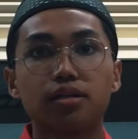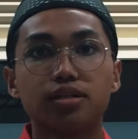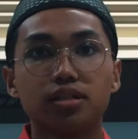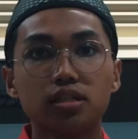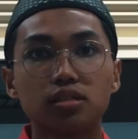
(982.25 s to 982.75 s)

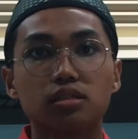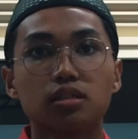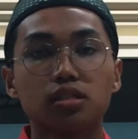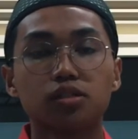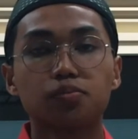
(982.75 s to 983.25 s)
This
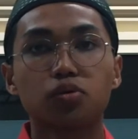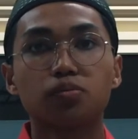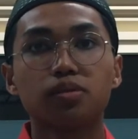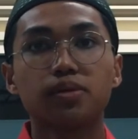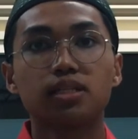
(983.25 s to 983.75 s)
is
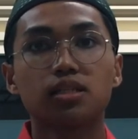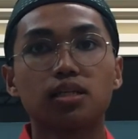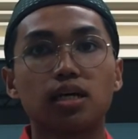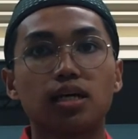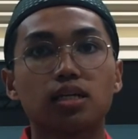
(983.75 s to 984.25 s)
problematic
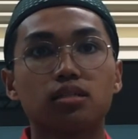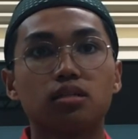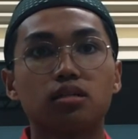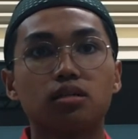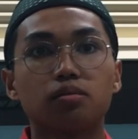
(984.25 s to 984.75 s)
as
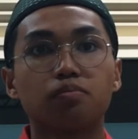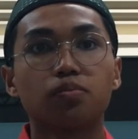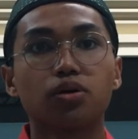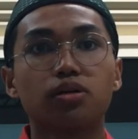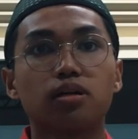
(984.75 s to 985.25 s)
the
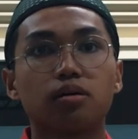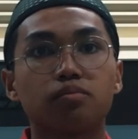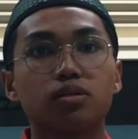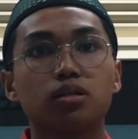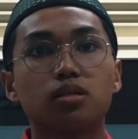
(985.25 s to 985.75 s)
port
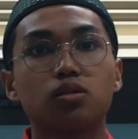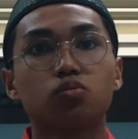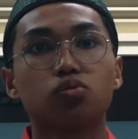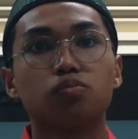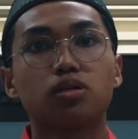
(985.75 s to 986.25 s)
number will
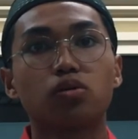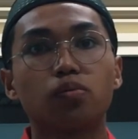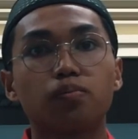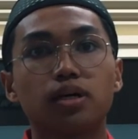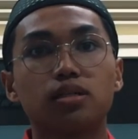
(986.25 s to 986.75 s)
be
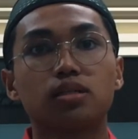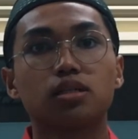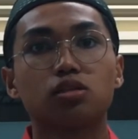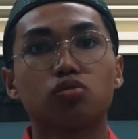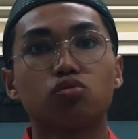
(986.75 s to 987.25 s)
compiled
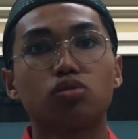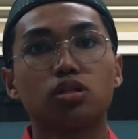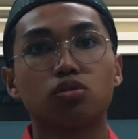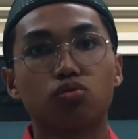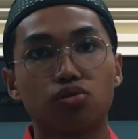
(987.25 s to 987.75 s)
into the
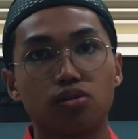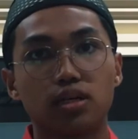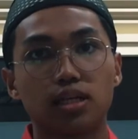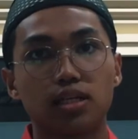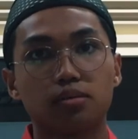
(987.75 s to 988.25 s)
code
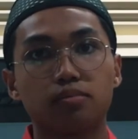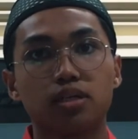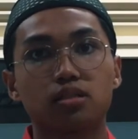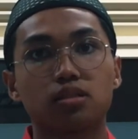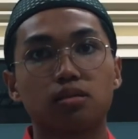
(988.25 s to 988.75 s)
and it
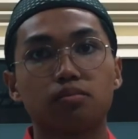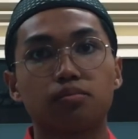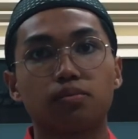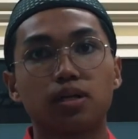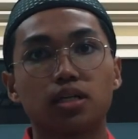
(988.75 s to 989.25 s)
makes
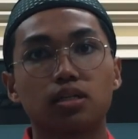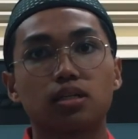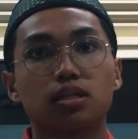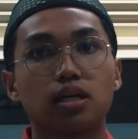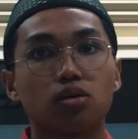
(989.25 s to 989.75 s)
it break
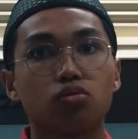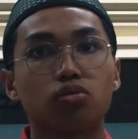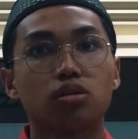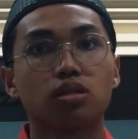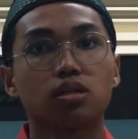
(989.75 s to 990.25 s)
down
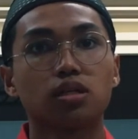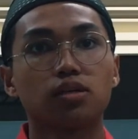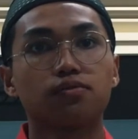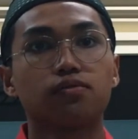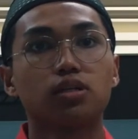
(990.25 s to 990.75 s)

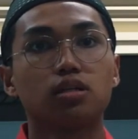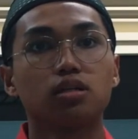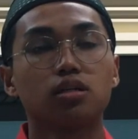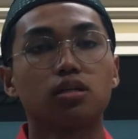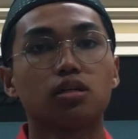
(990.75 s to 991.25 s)
if the
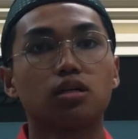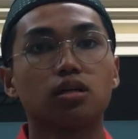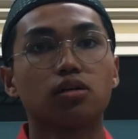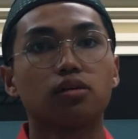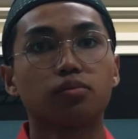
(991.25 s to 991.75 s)

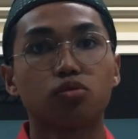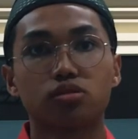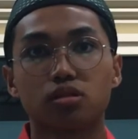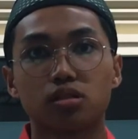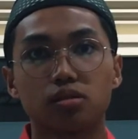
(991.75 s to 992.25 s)
remote
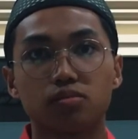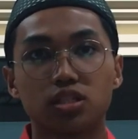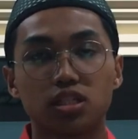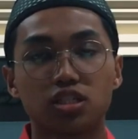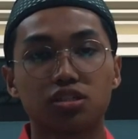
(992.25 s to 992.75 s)
system
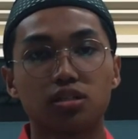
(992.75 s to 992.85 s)
changes